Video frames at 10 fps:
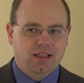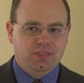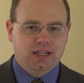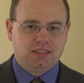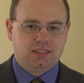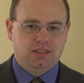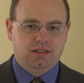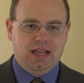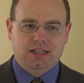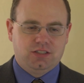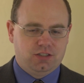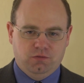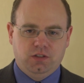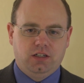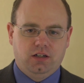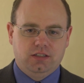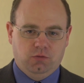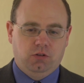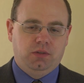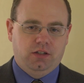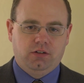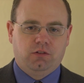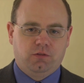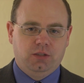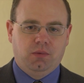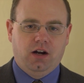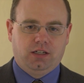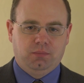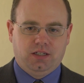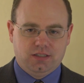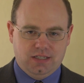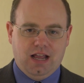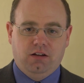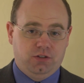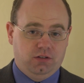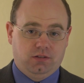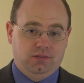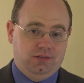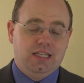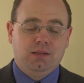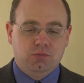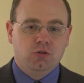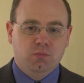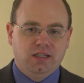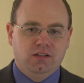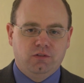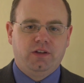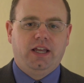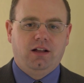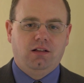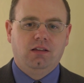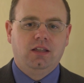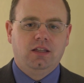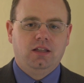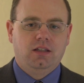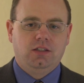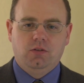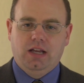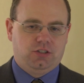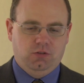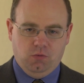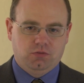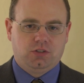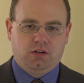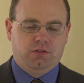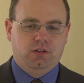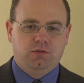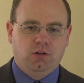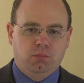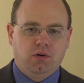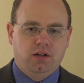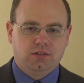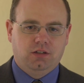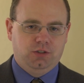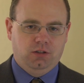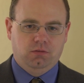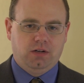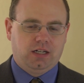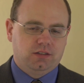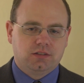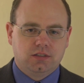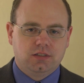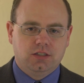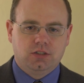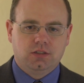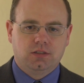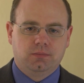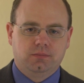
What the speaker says: that's not as severe as it would be under a free market, because now if you're deemed too big to fail, you actually won't suffer the full brunt of your reckless decisions.